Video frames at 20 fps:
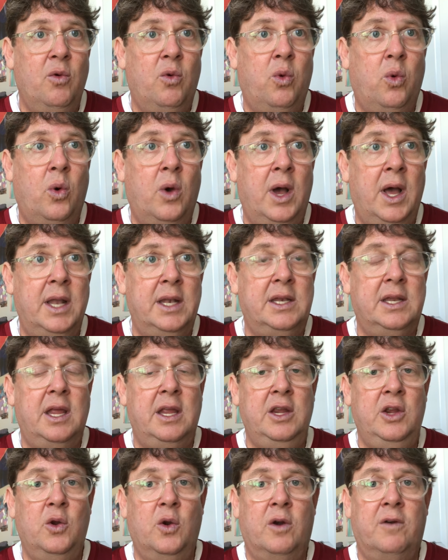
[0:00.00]
what
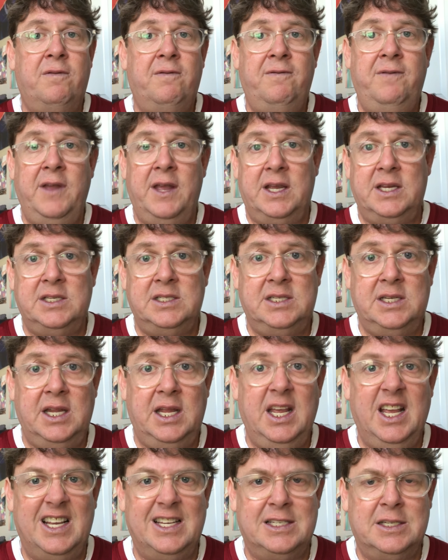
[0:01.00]
your fixed
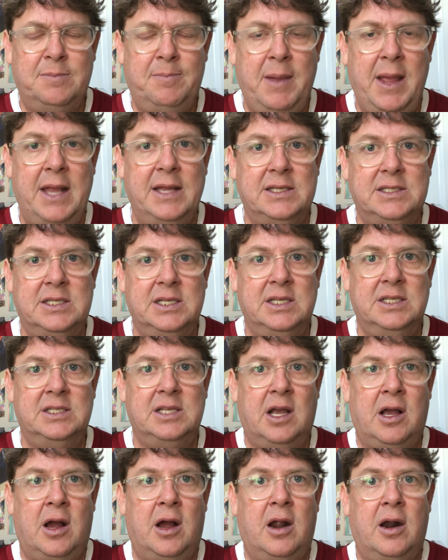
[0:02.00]
expenses
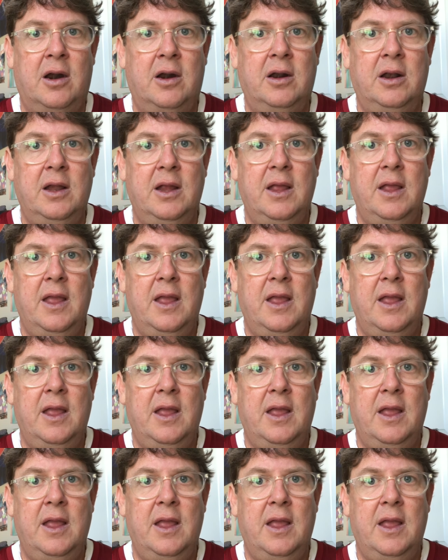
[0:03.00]
are